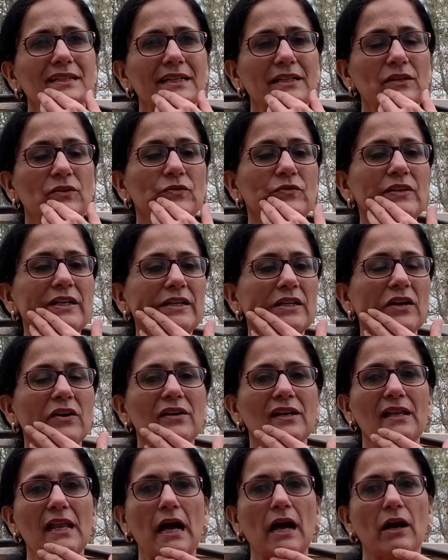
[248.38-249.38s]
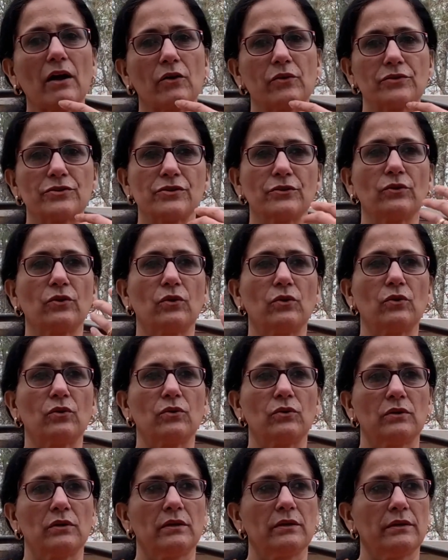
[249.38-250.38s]
We are not allowed to
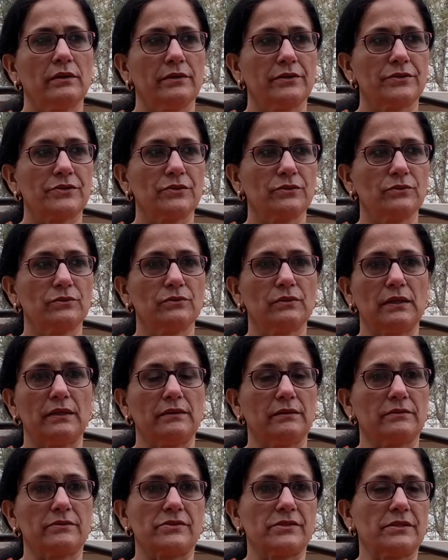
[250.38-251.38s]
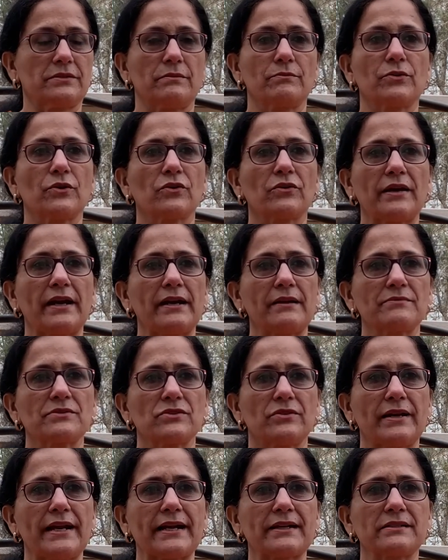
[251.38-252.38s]
go to certain
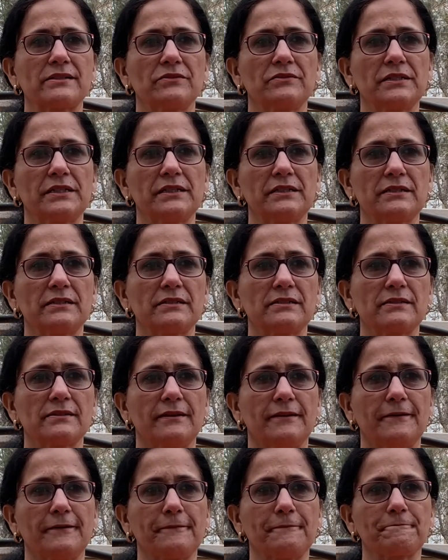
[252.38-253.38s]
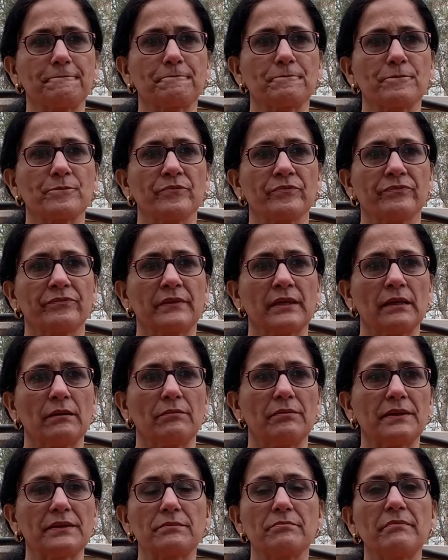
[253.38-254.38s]
programs or activities,
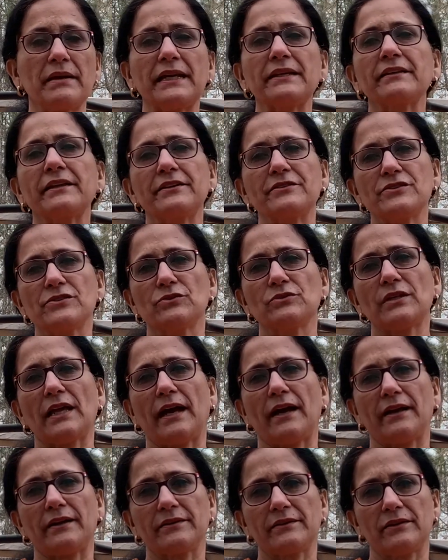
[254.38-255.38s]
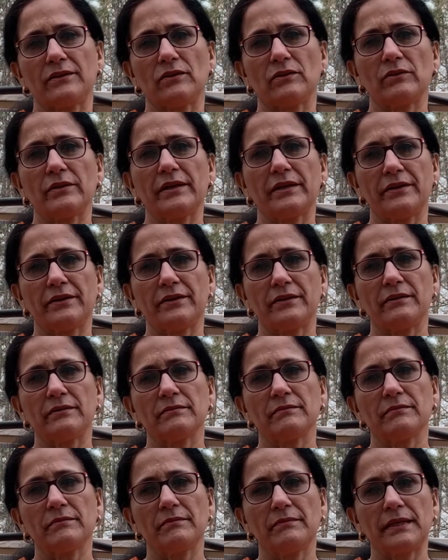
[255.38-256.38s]
but men can do that. Here
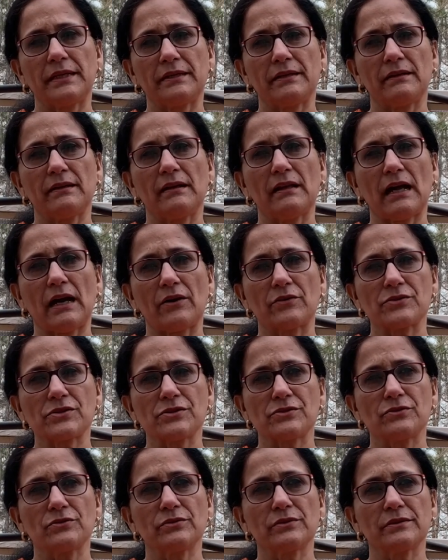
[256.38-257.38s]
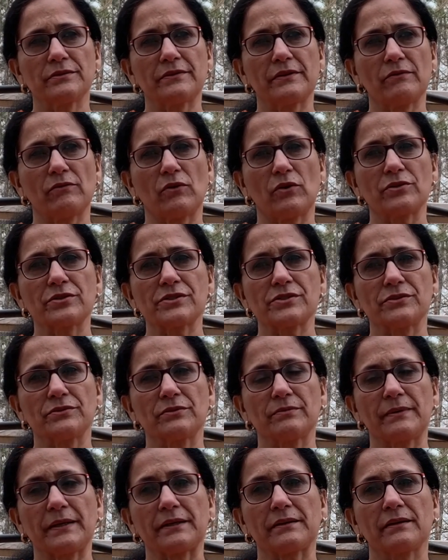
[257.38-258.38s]
men are allowed to do it if they want
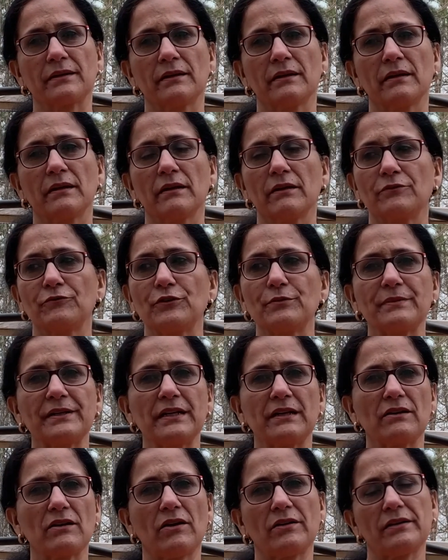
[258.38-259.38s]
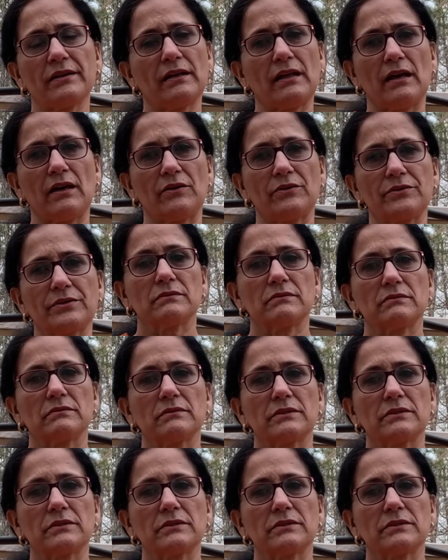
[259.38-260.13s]
to, but women are not allowed.